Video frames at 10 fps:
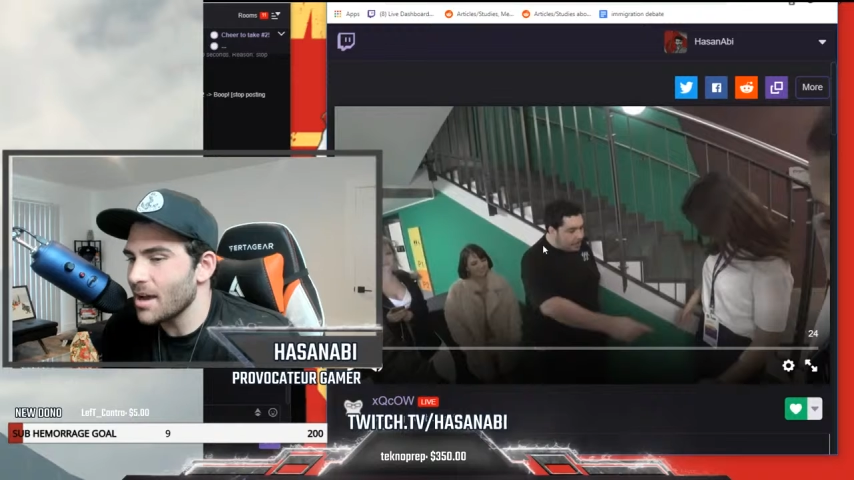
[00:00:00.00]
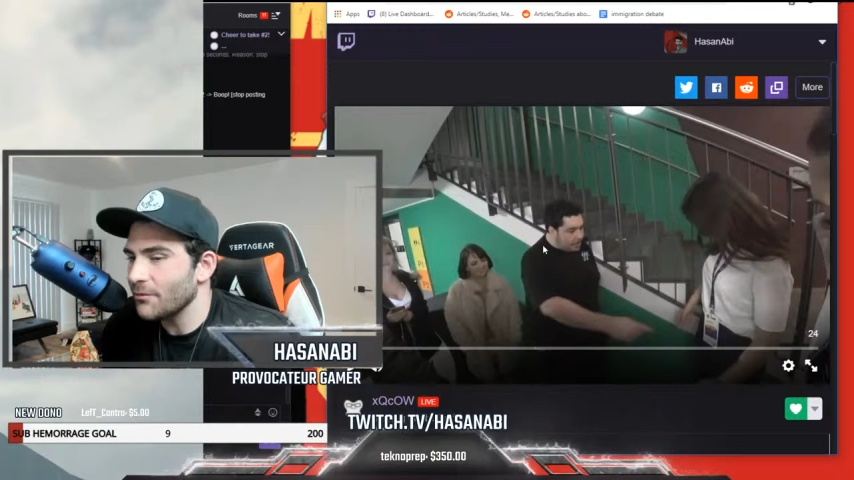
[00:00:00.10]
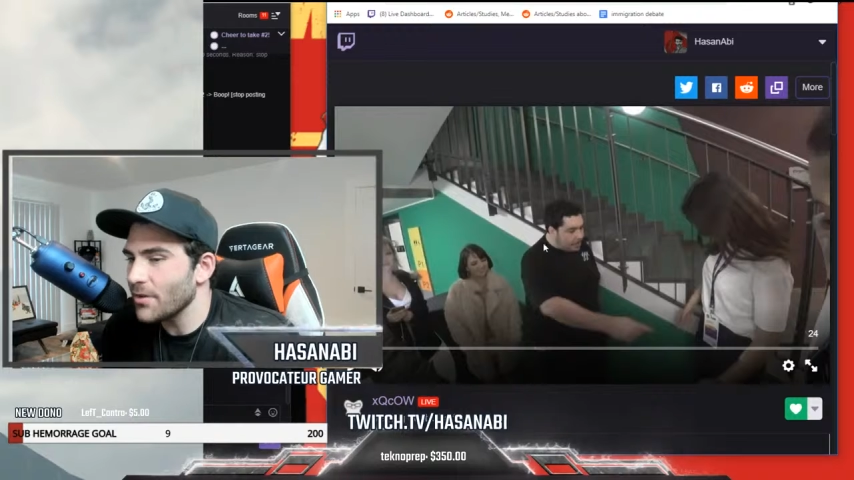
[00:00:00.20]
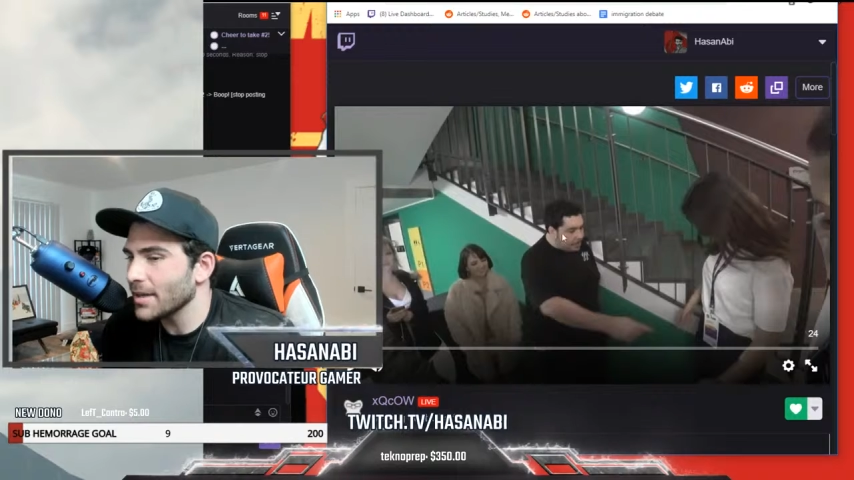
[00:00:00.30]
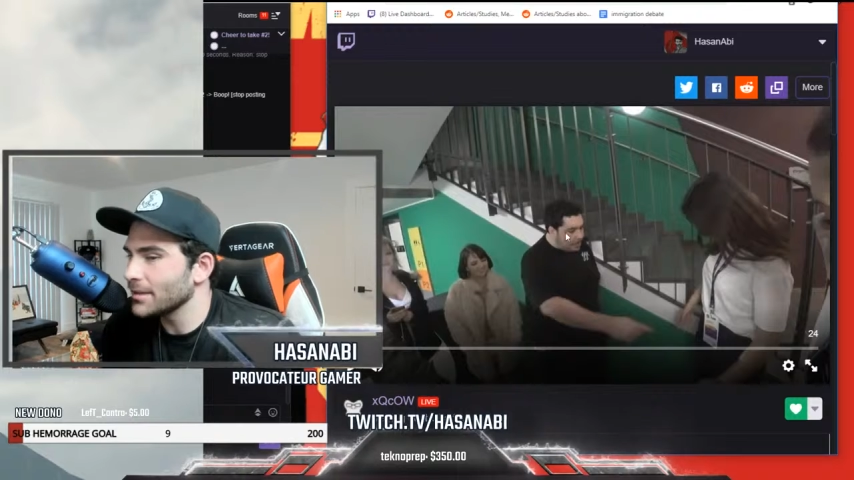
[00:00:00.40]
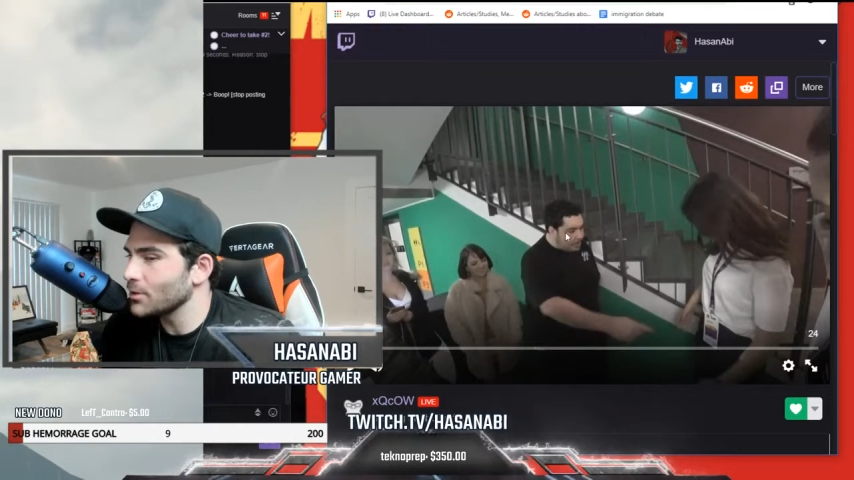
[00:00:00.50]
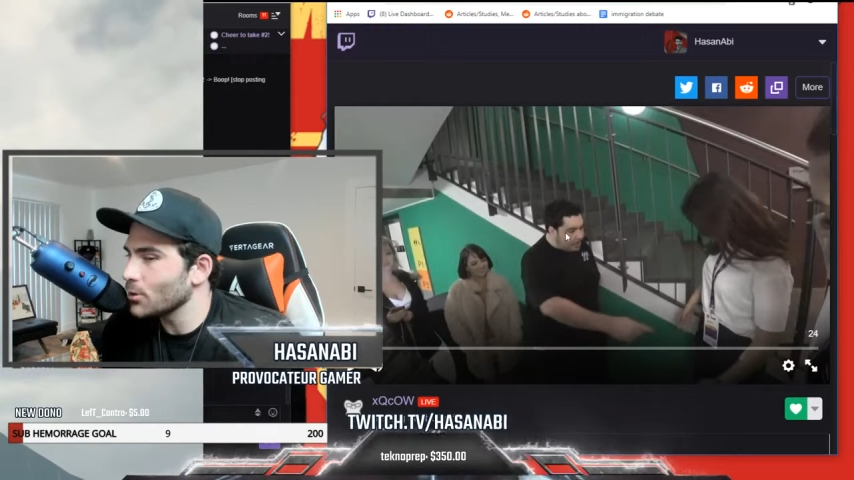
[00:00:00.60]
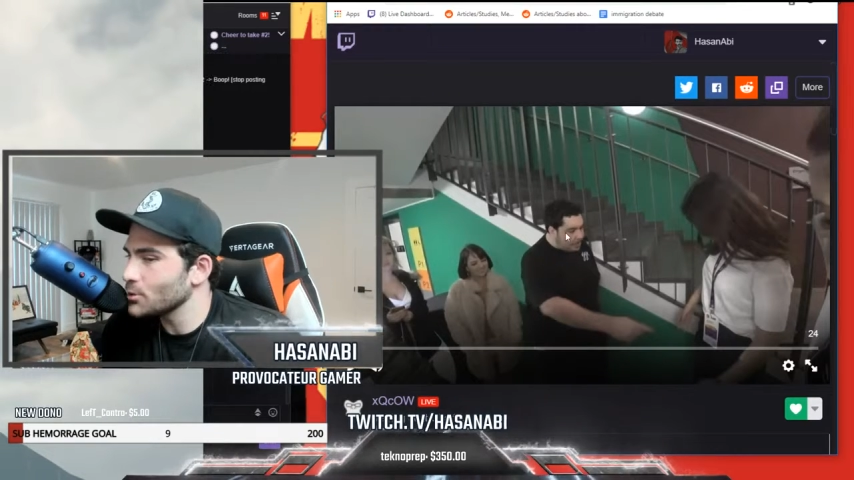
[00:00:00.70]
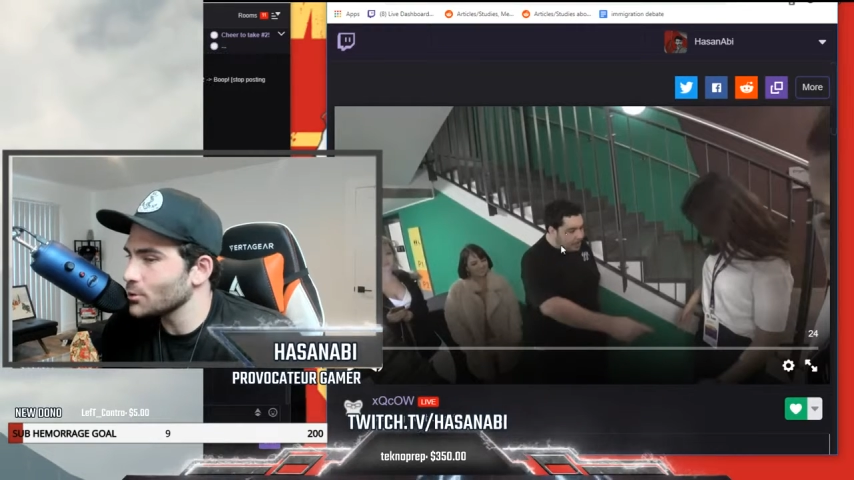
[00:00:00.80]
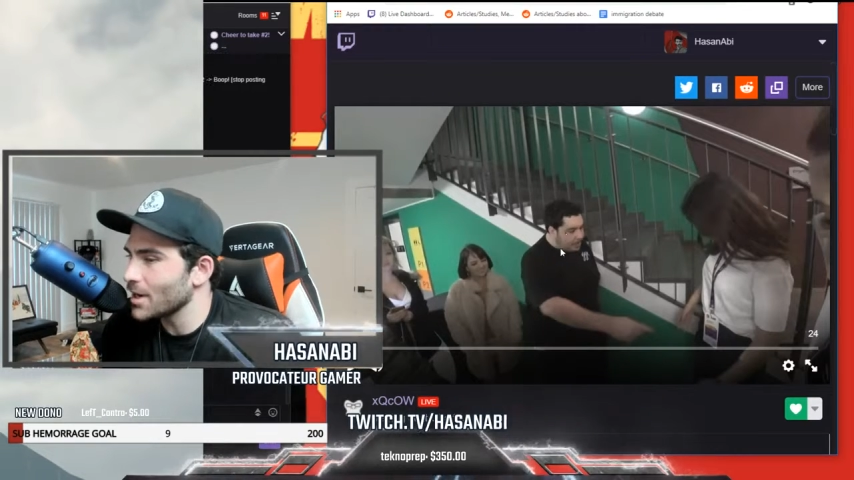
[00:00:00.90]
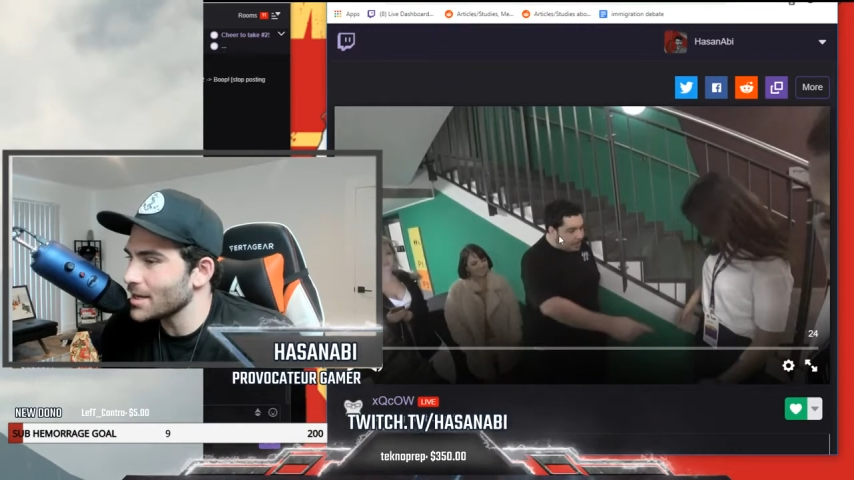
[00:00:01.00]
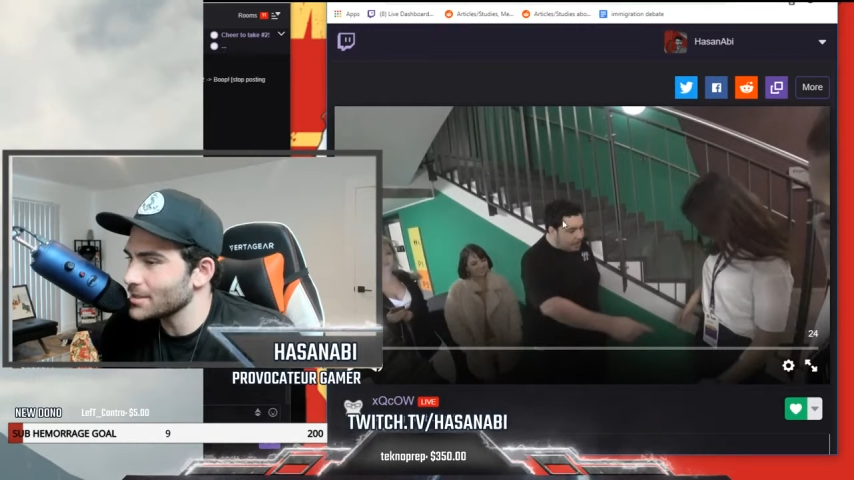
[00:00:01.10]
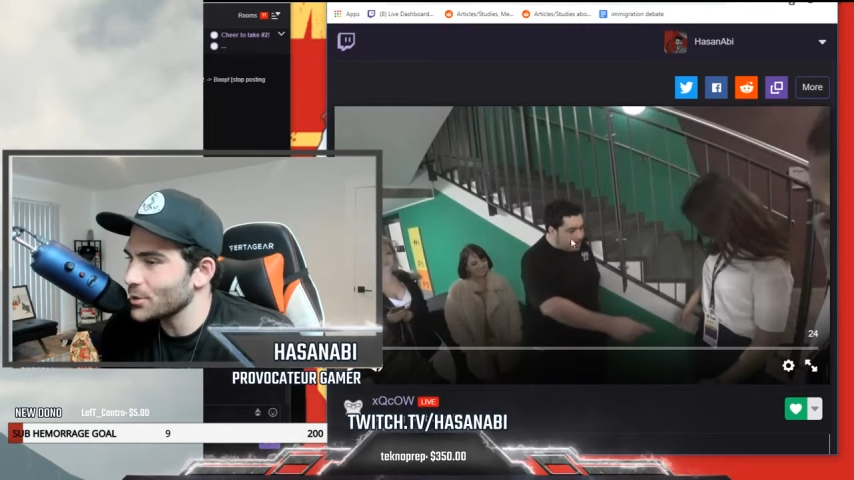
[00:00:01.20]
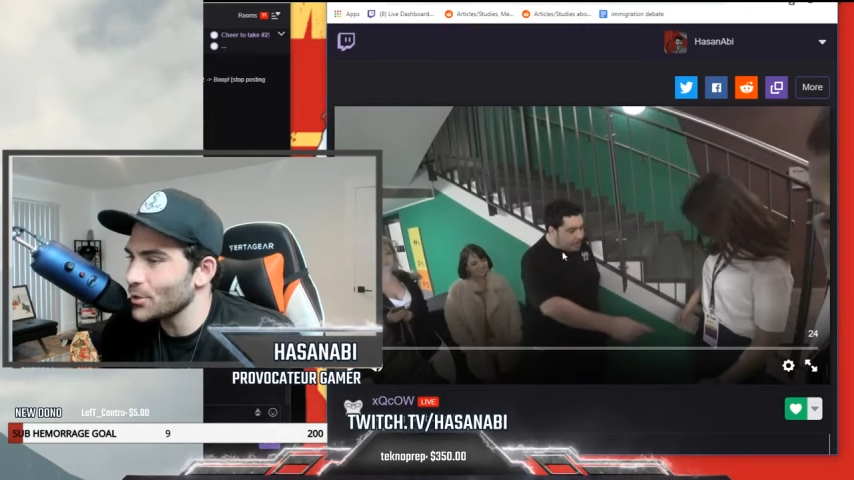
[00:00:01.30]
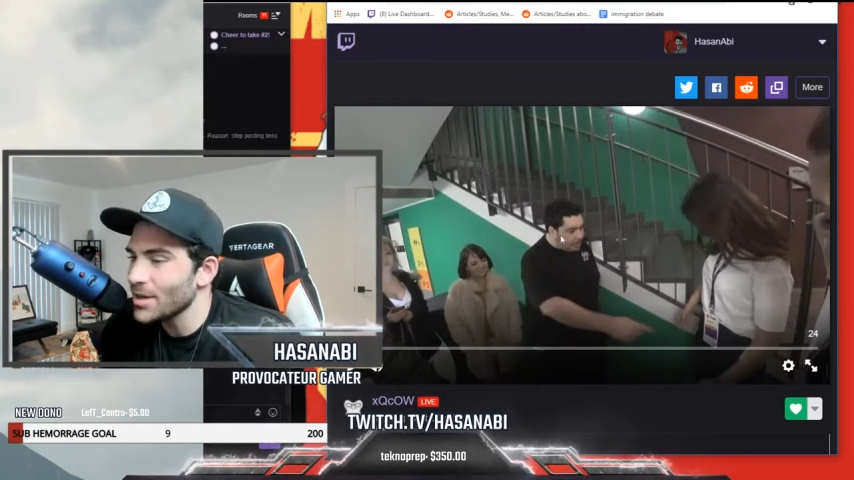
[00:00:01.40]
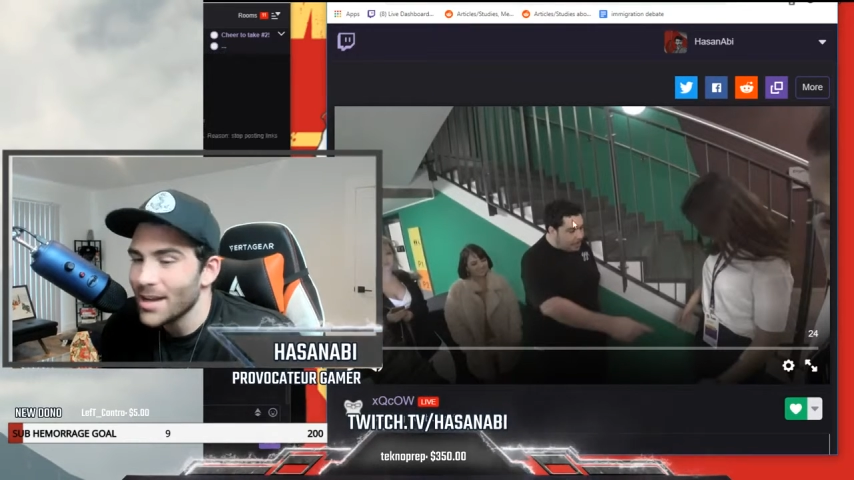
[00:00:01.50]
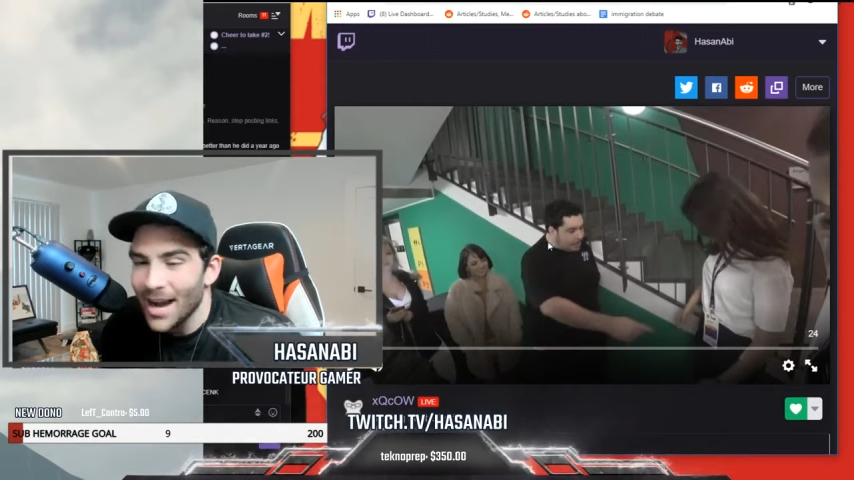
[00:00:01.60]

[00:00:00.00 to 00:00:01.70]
I fucking told you guys, dude.